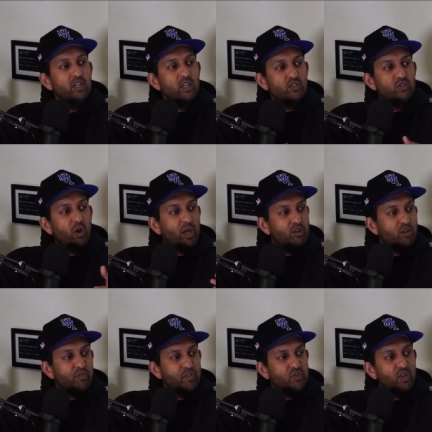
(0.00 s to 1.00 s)
So I don't know if
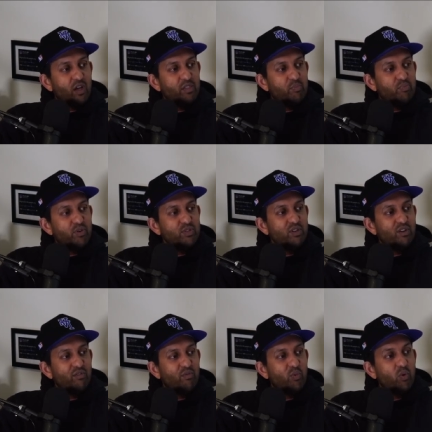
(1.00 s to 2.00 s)
you saw the prisoner
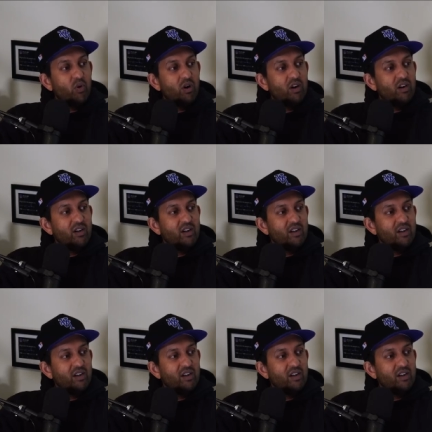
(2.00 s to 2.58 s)
of war,